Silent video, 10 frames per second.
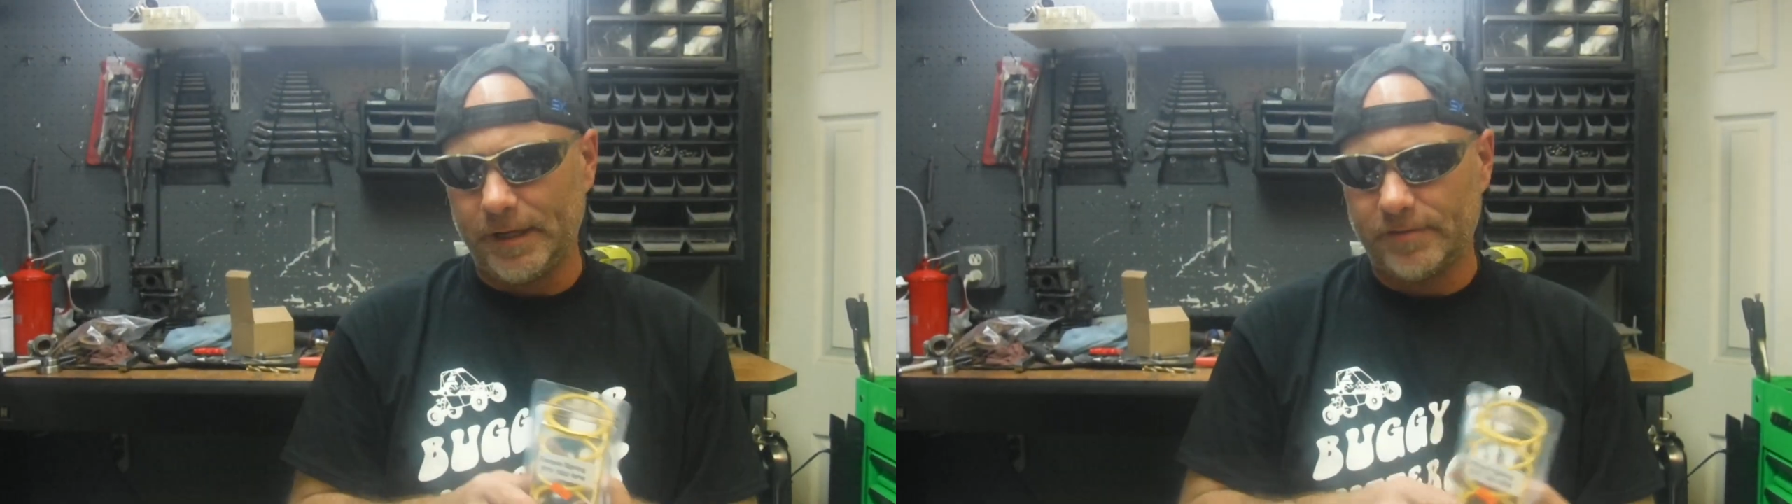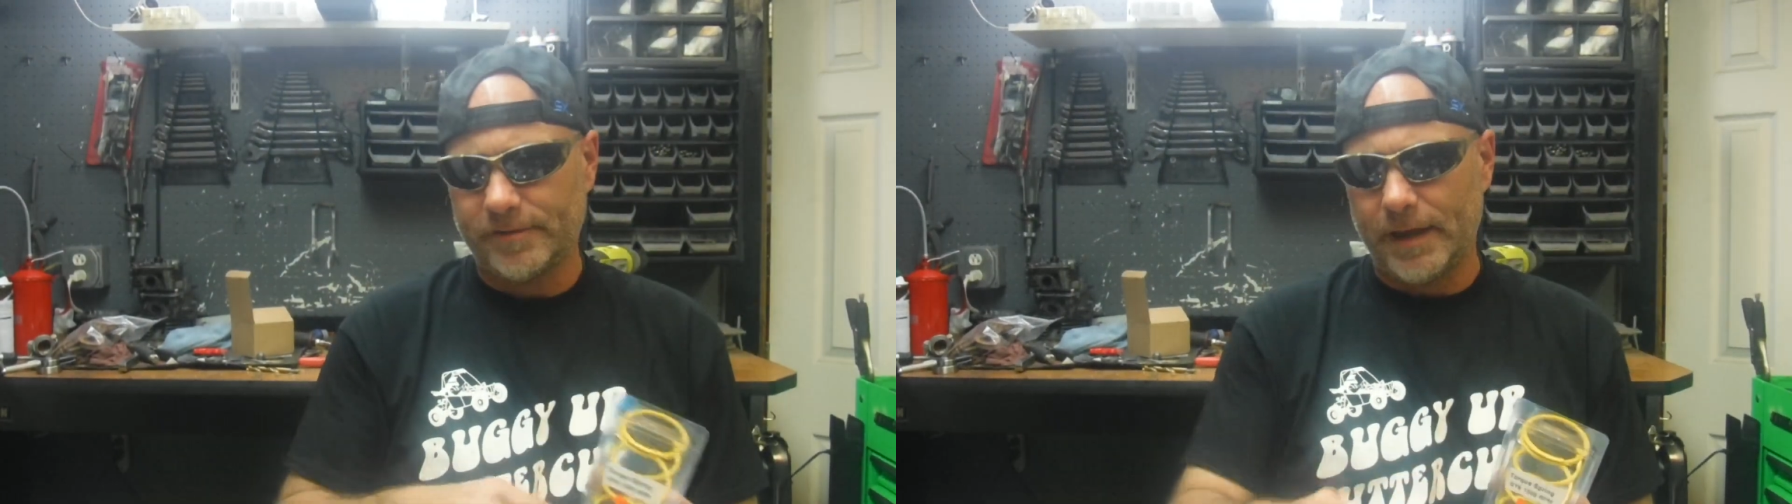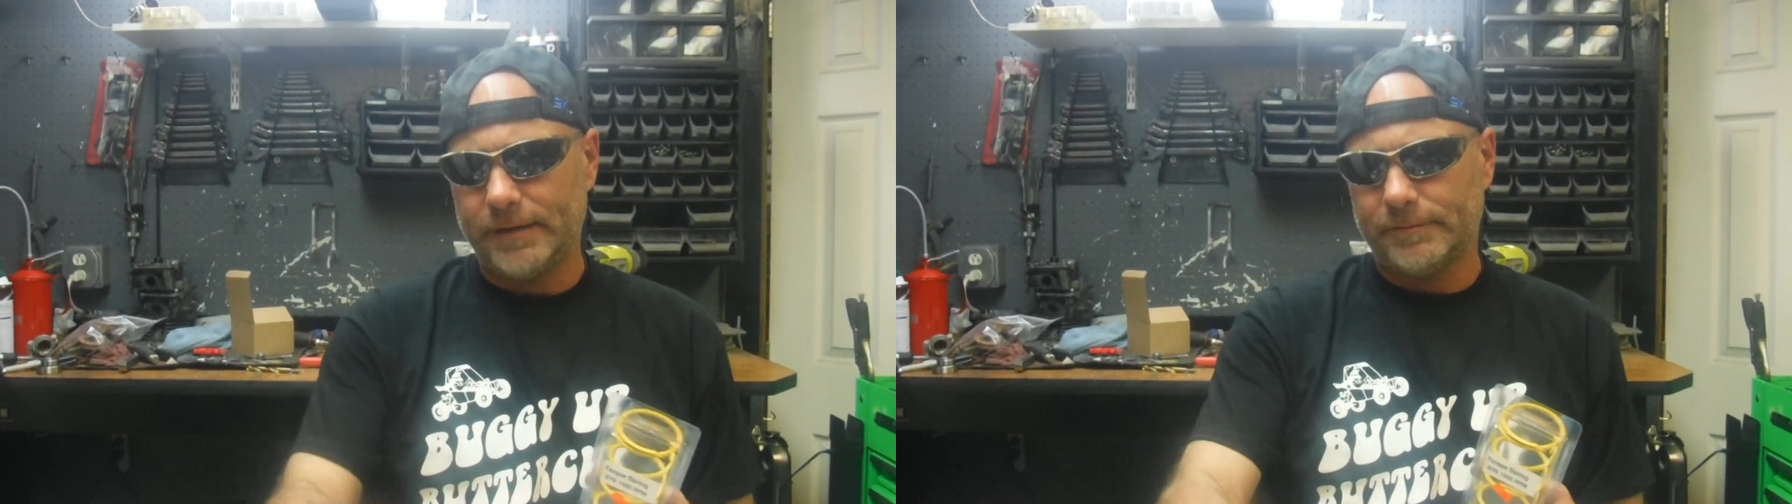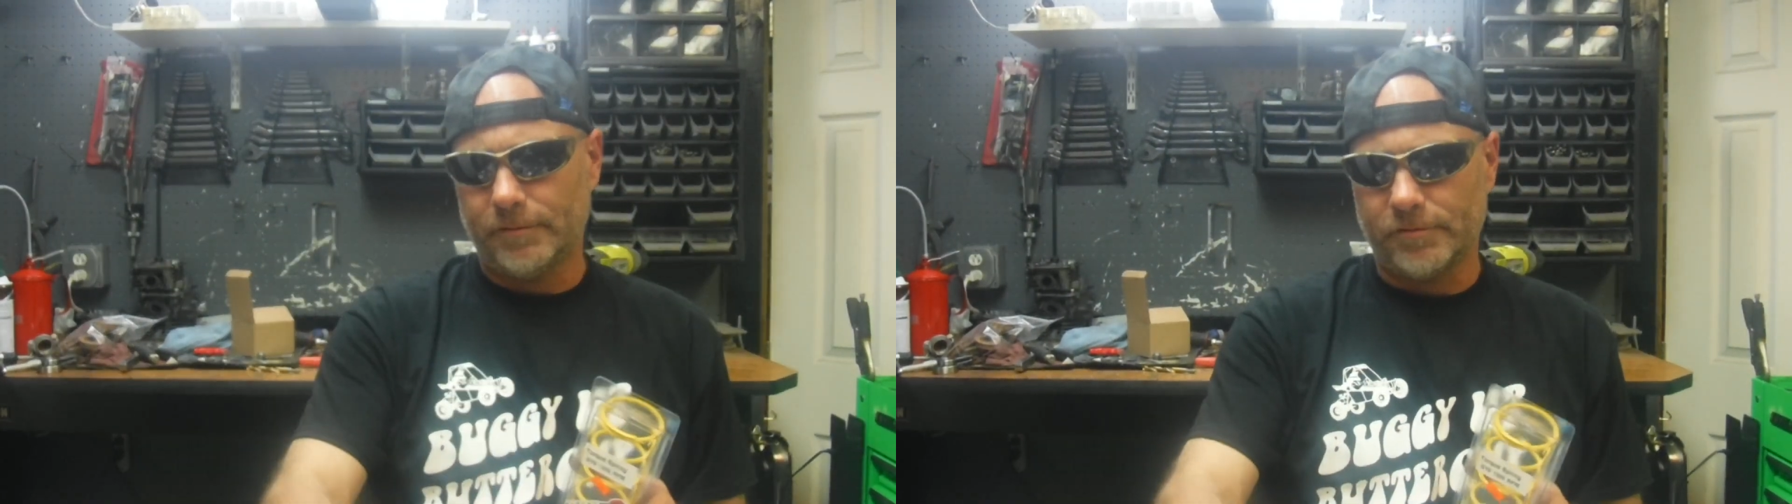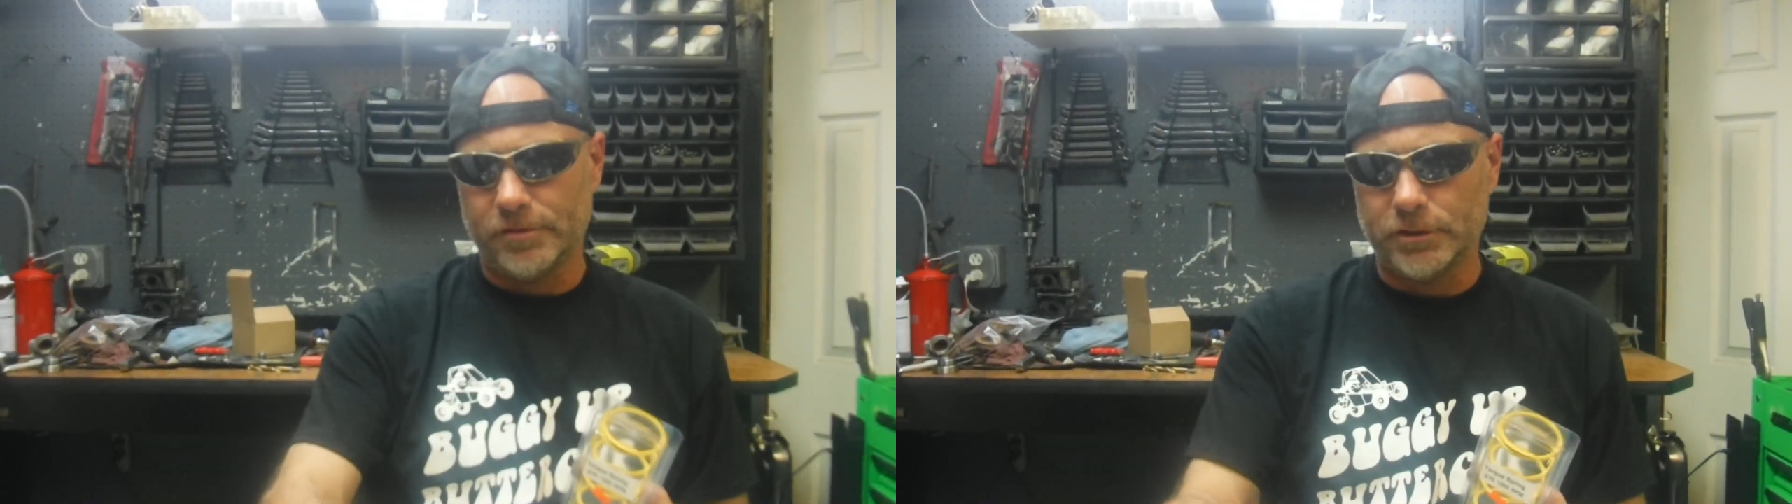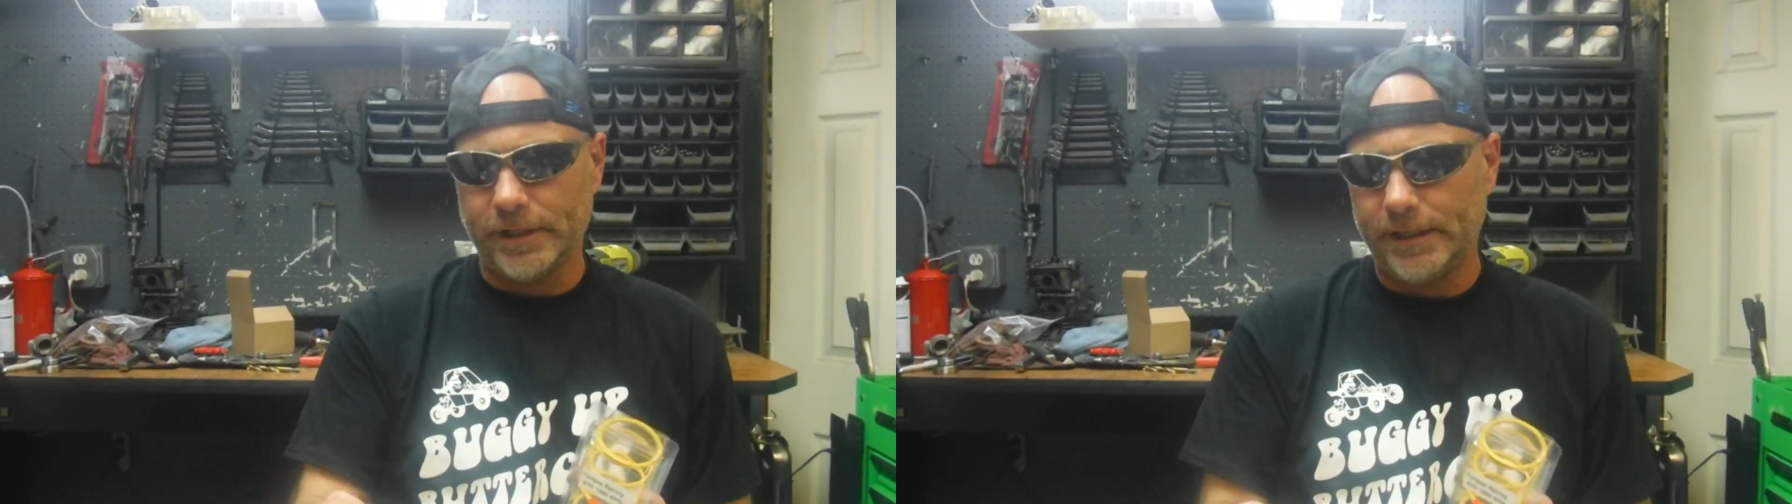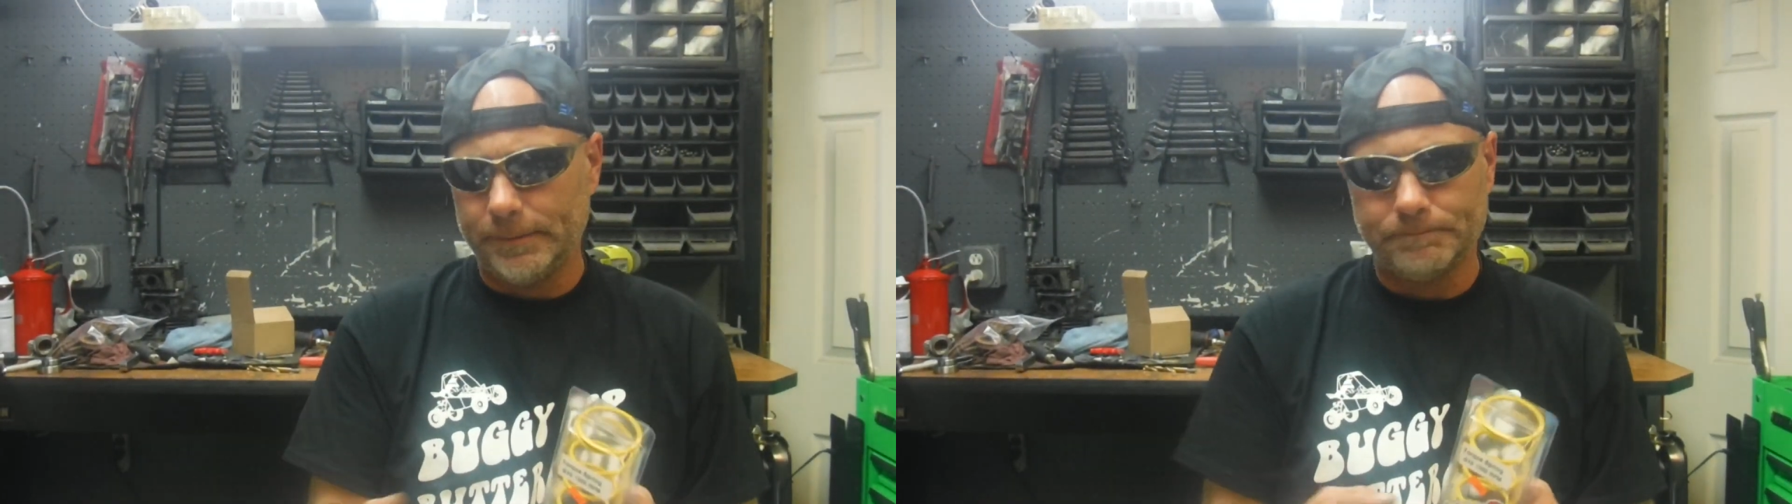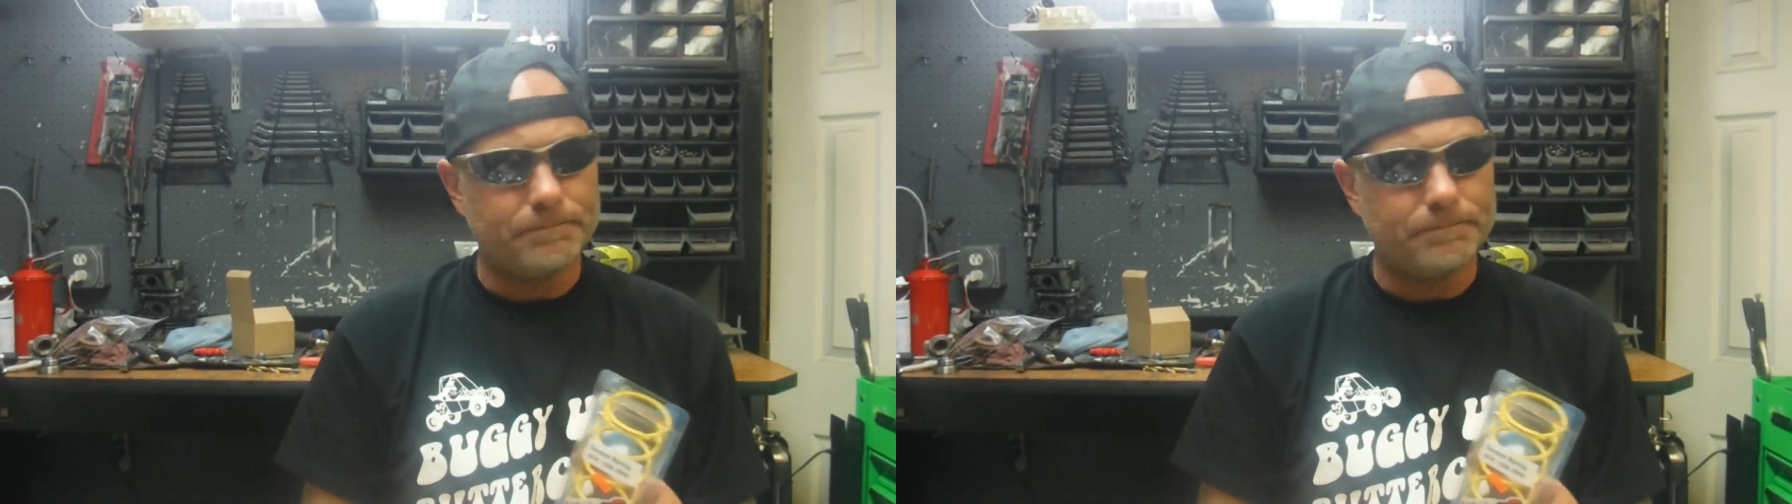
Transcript: being said, there's usually